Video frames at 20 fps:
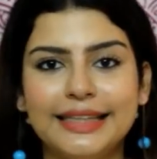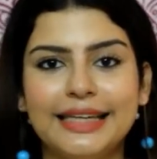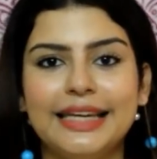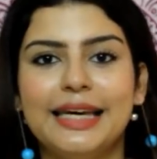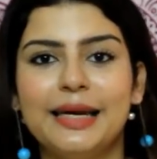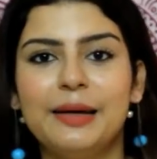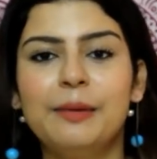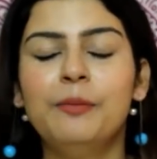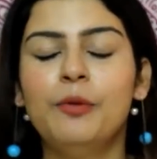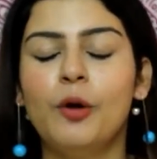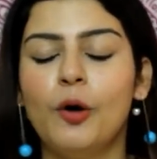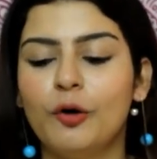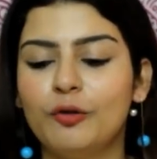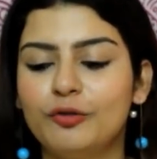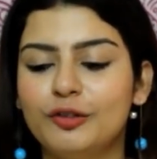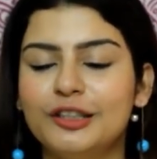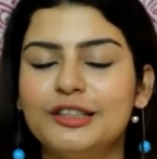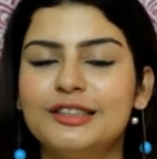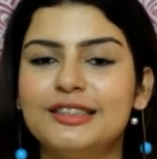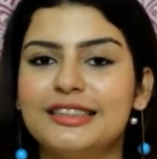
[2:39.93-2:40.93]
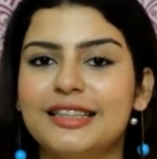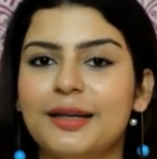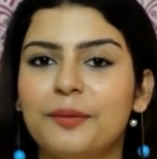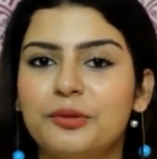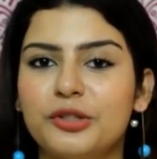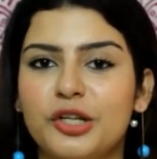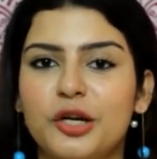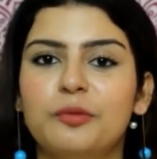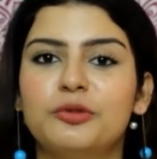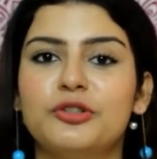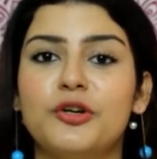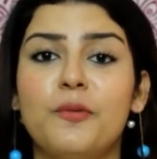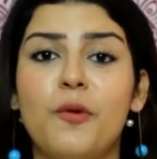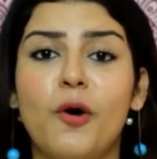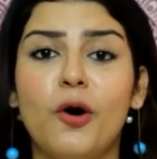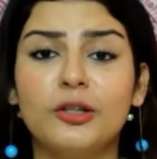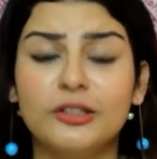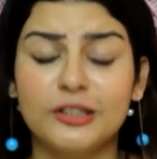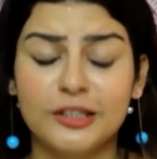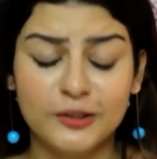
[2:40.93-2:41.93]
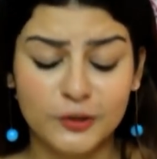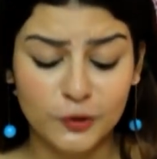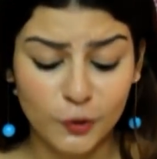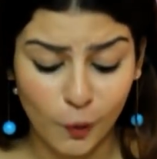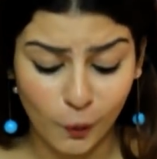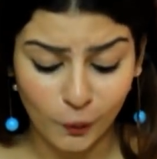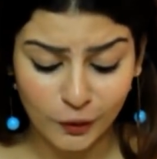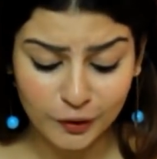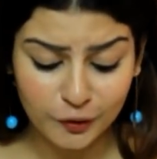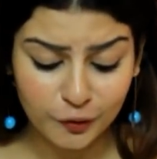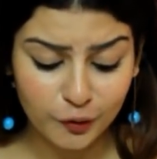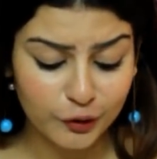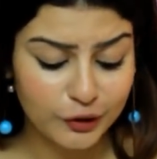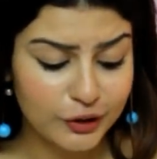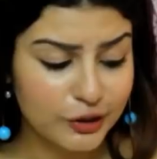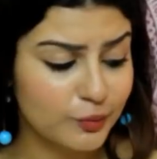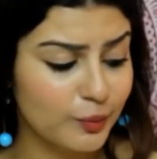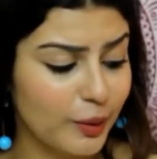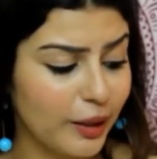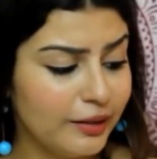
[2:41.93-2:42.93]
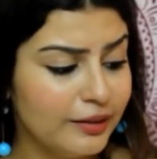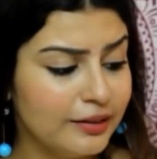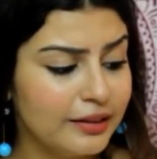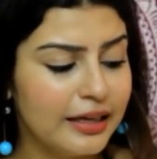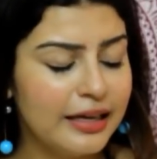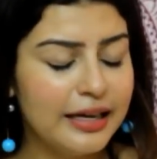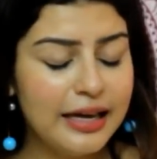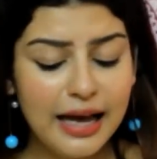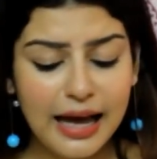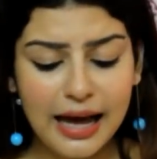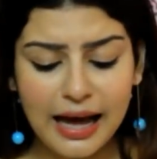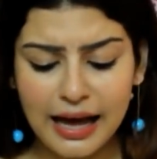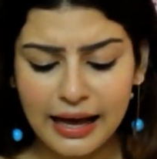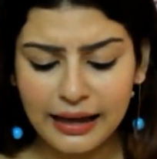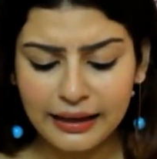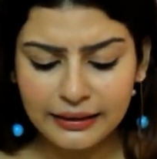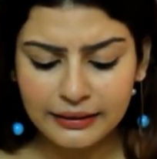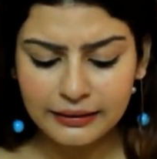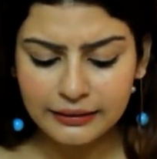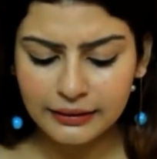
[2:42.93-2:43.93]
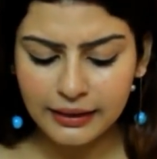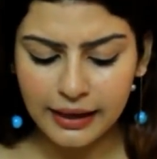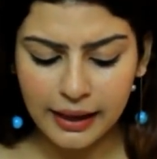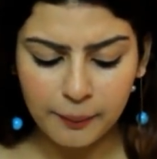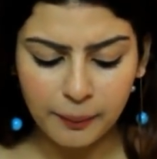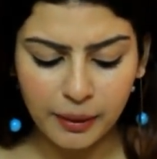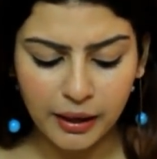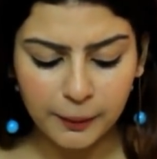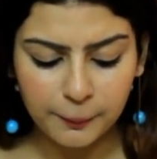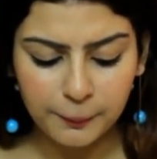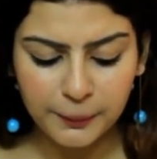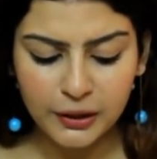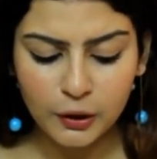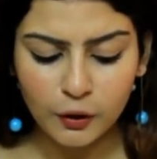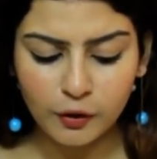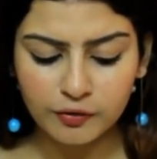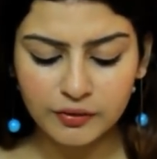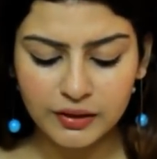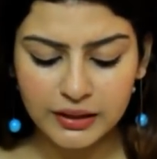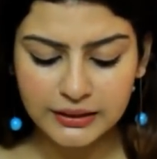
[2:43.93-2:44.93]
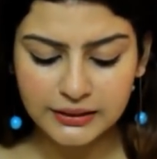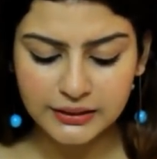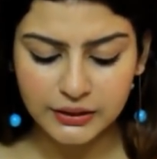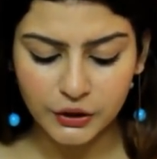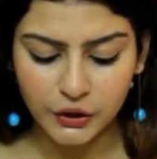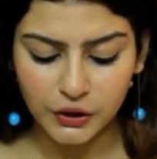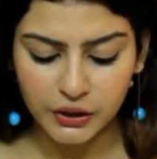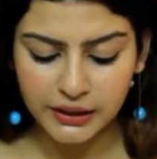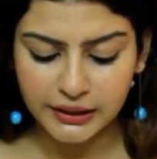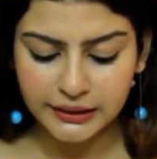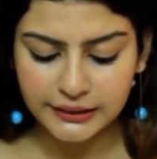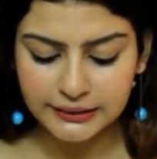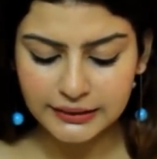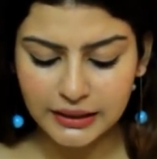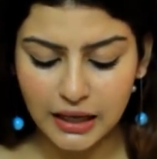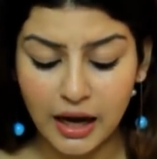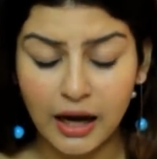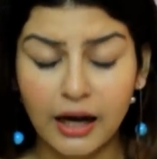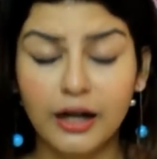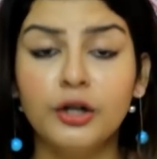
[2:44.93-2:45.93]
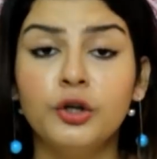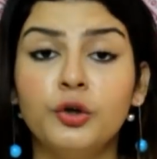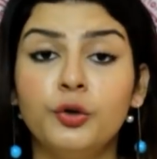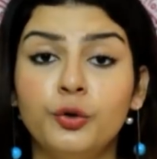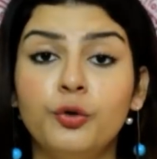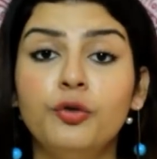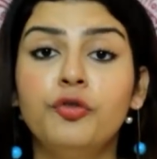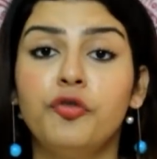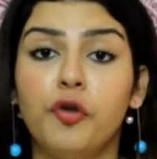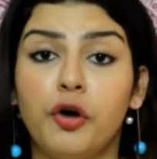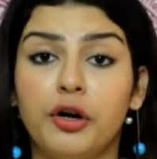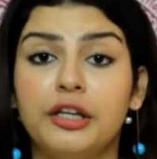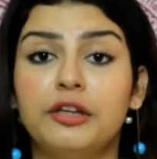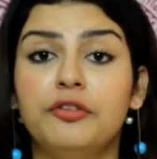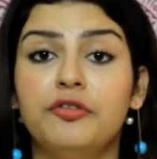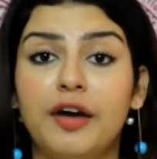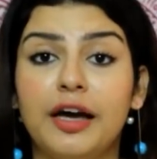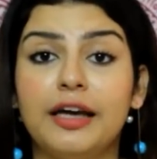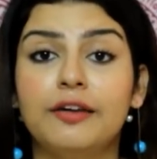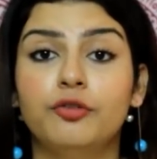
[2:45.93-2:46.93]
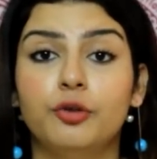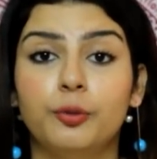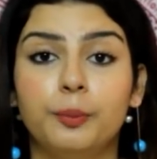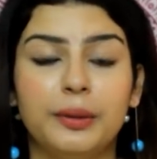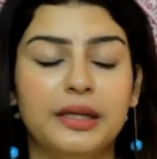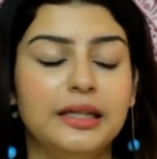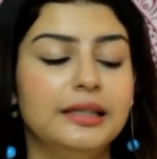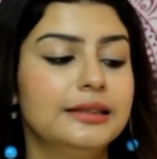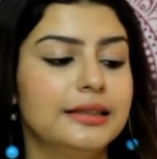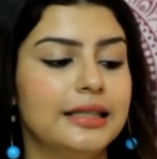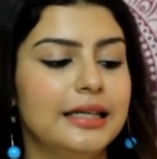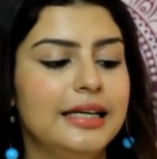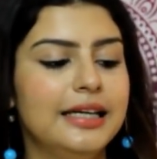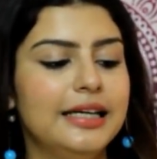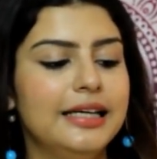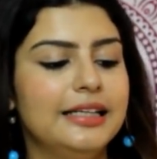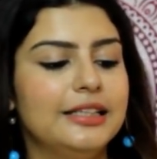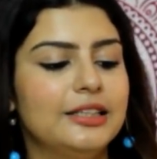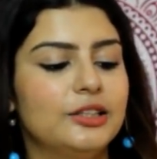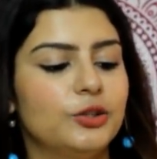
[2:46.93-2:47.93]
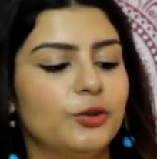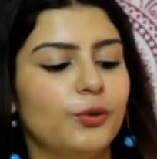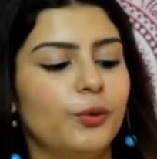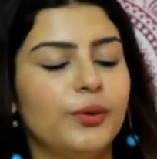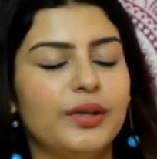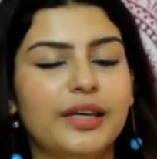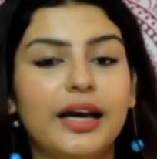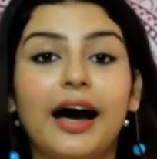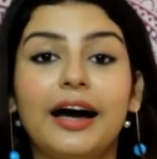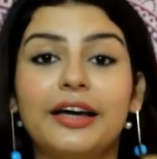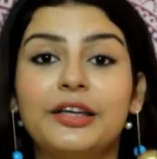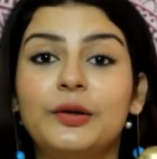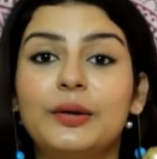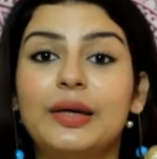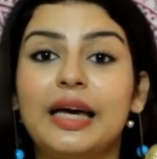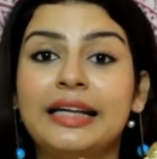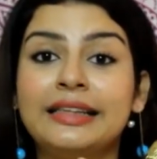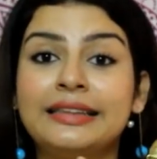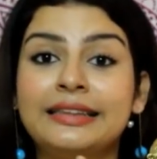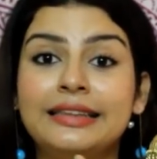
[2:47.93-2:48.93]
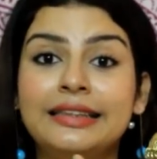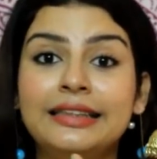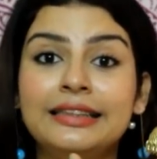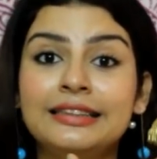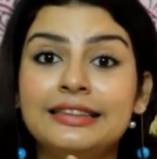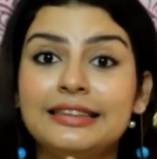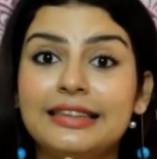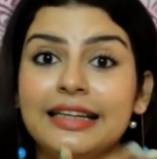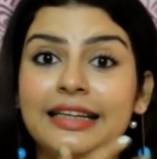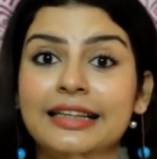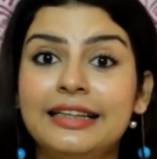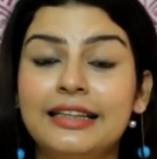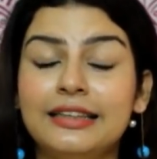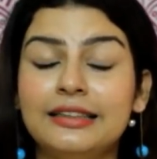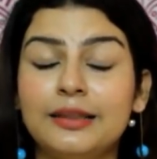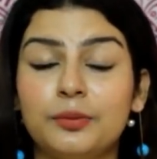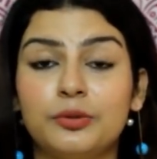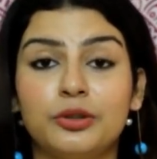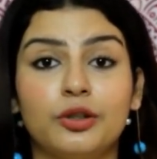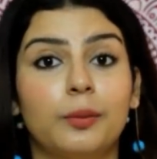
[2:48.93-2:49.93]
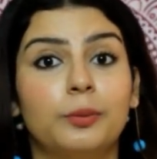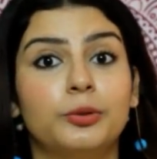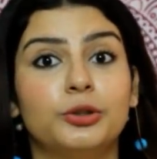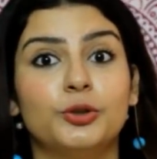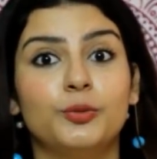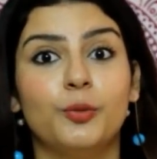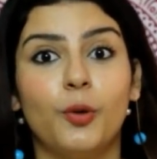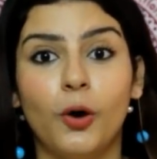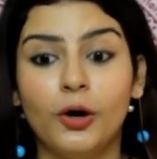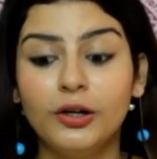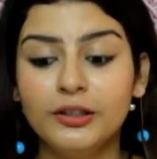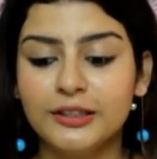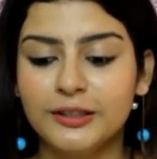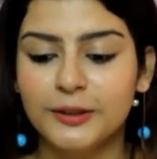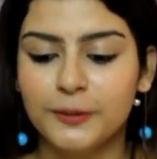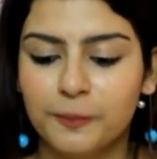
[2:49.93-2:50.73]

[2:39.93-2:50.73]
theme of this subscription box is gold for this month. And the MRP of these earrings are ₹245. So yeah, you get this in the subscription box.